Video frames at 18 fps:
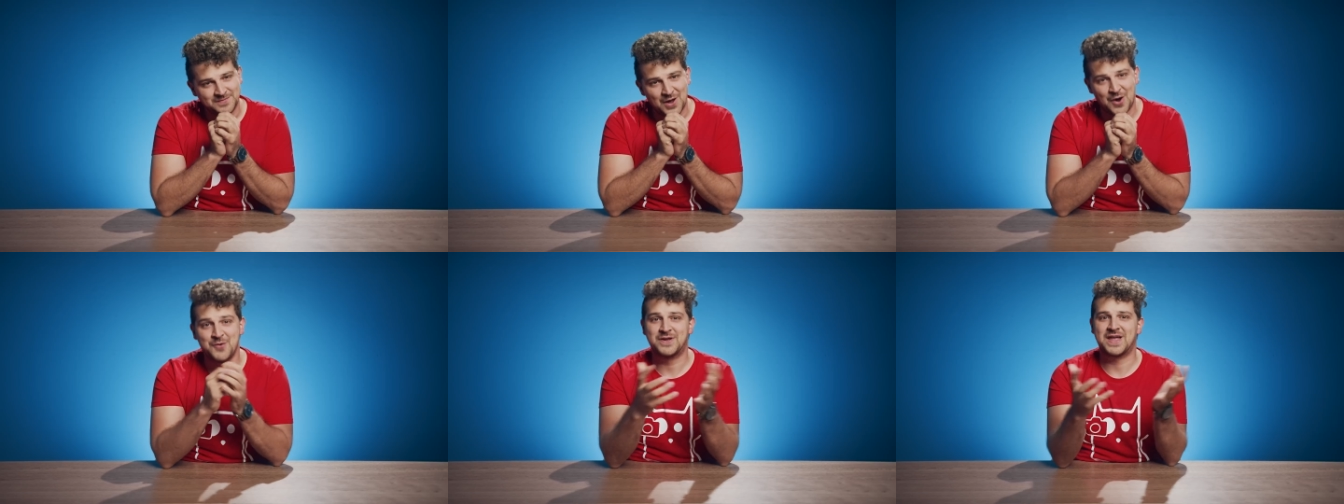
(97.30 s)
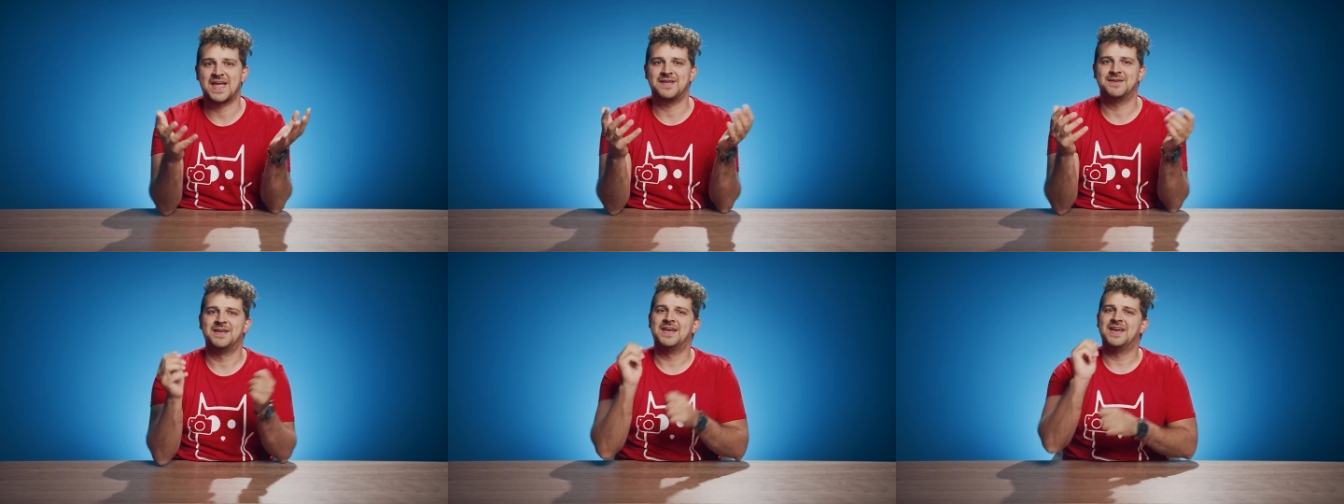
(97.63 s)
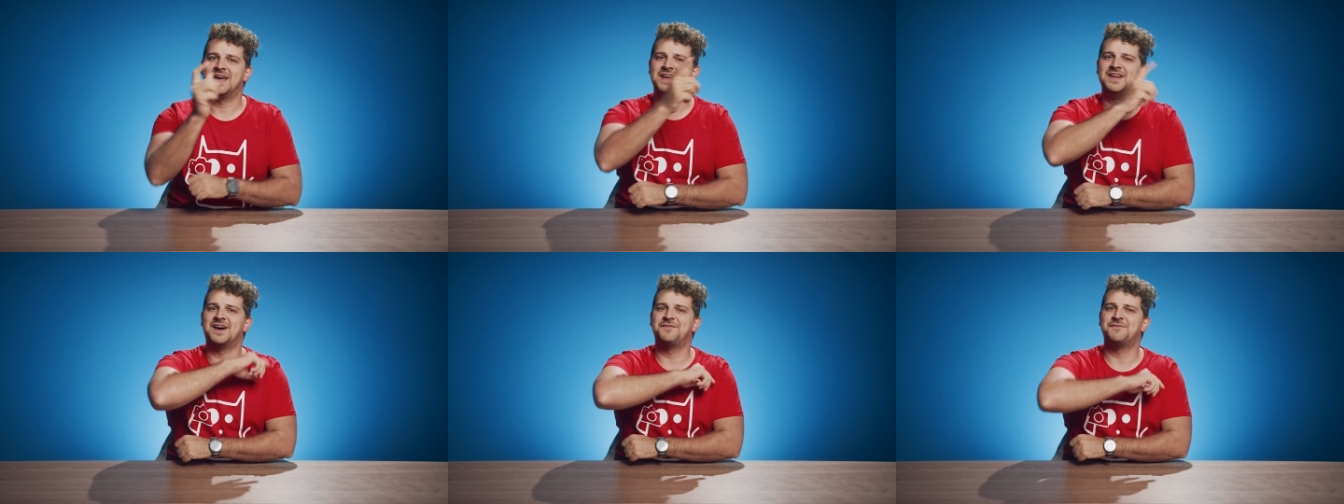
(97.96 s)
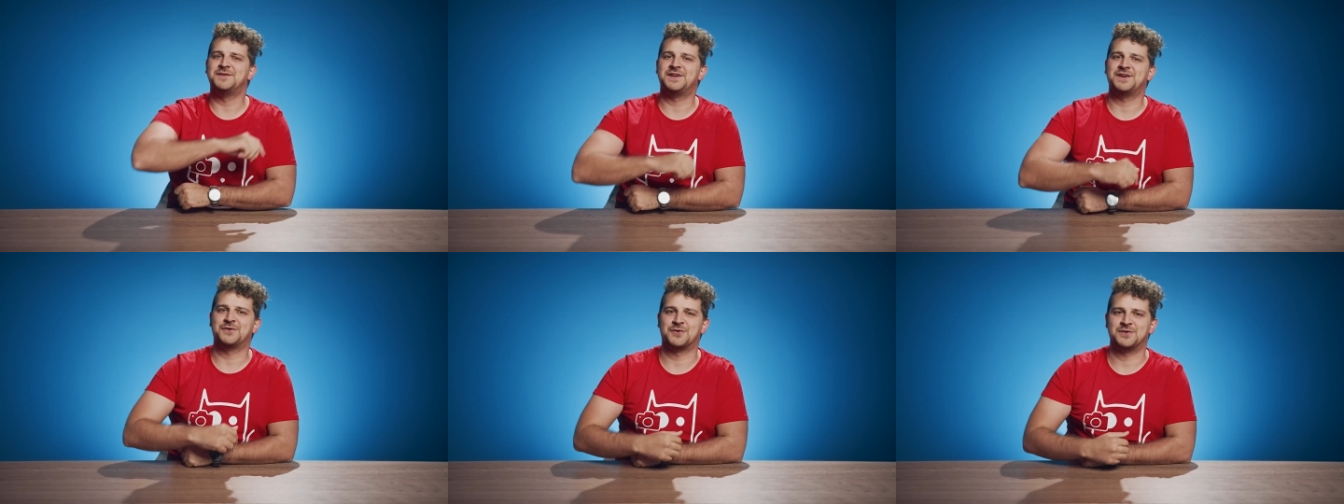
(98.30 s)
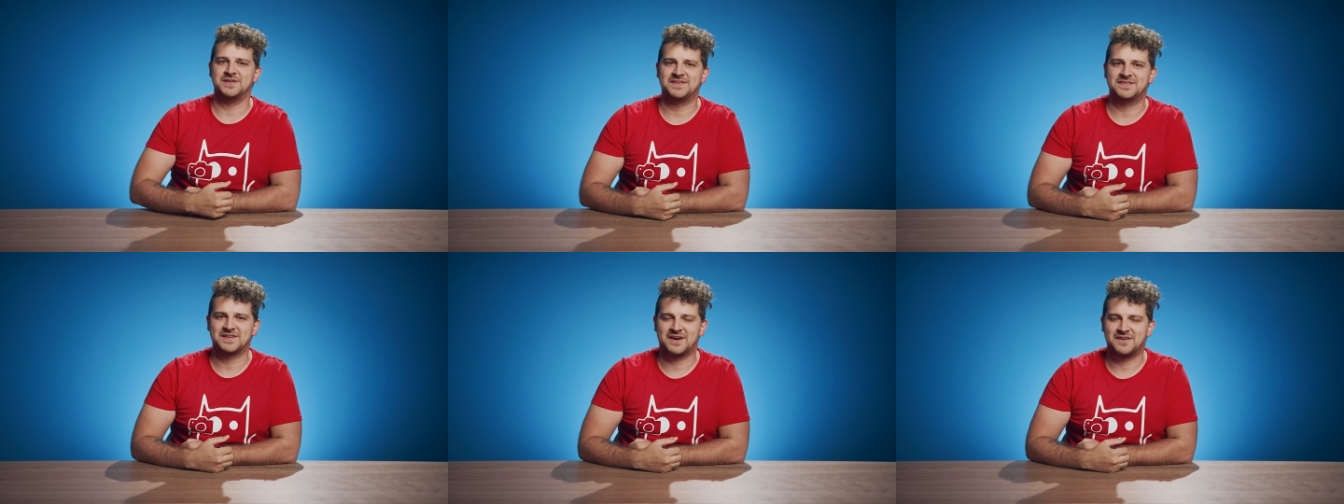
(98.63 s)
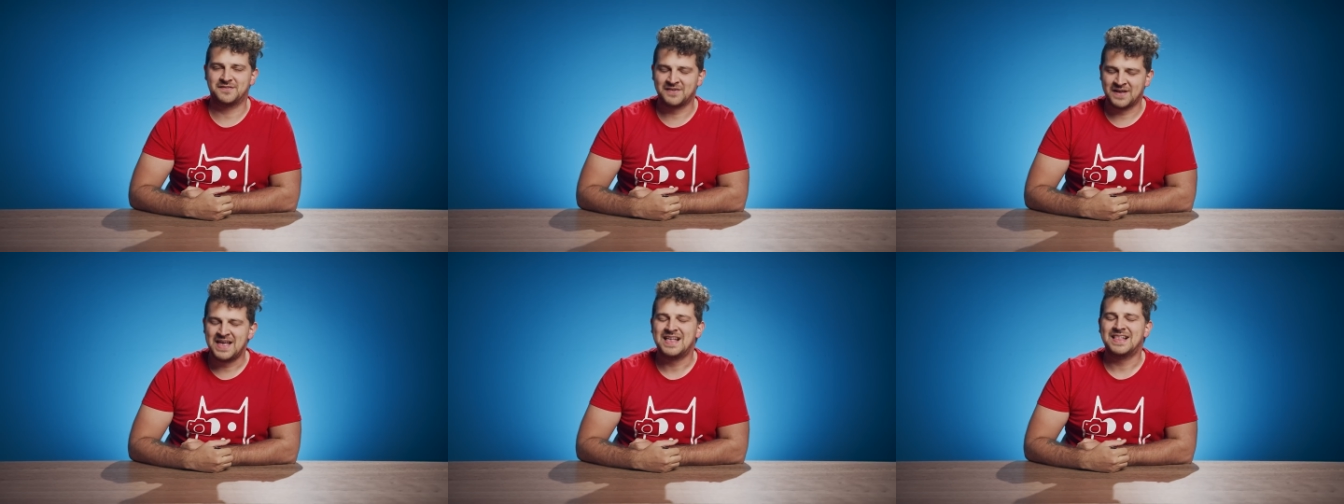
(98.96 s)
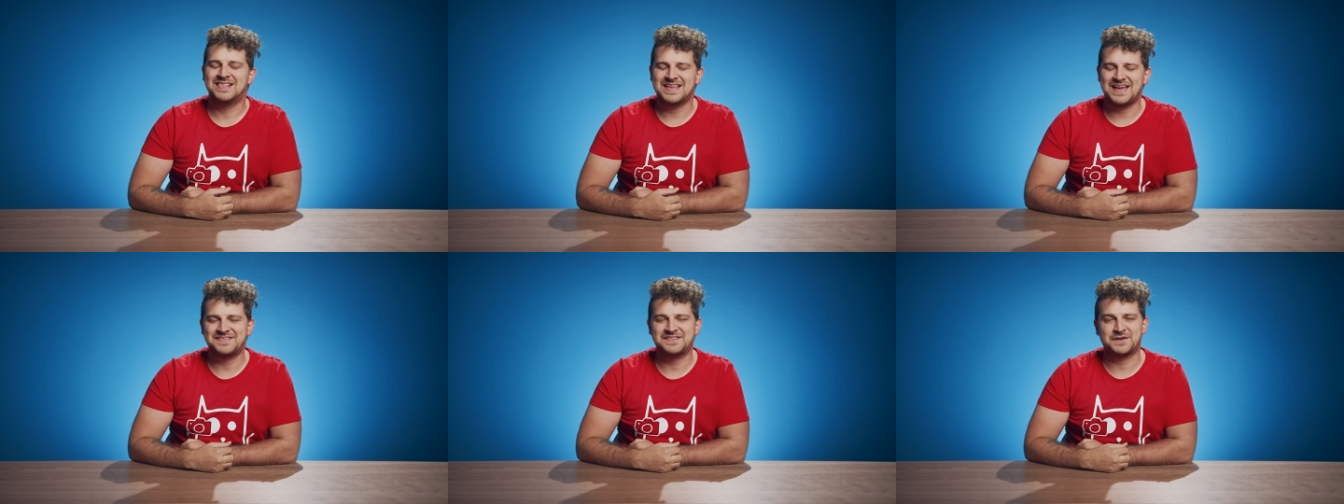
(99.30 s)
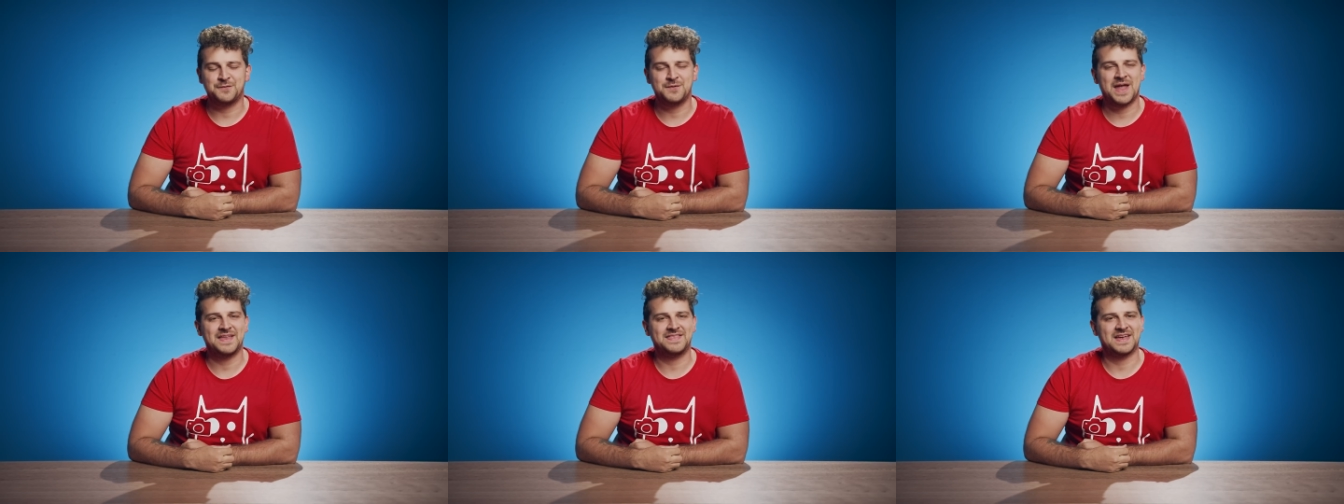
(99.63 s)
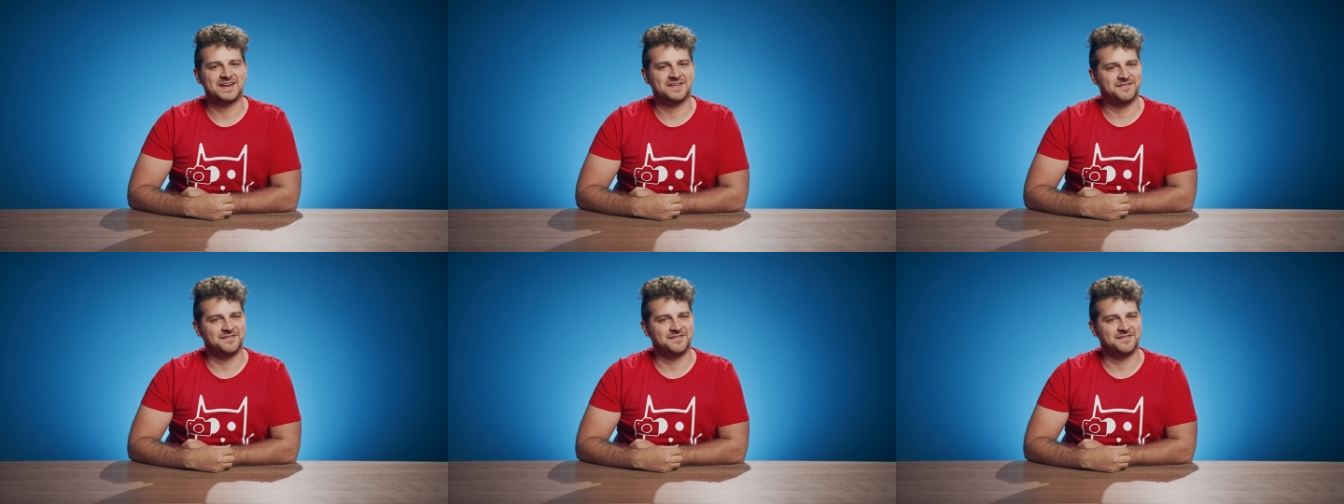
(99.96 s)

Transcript: Okay, enough with the corny stuff. Let's create that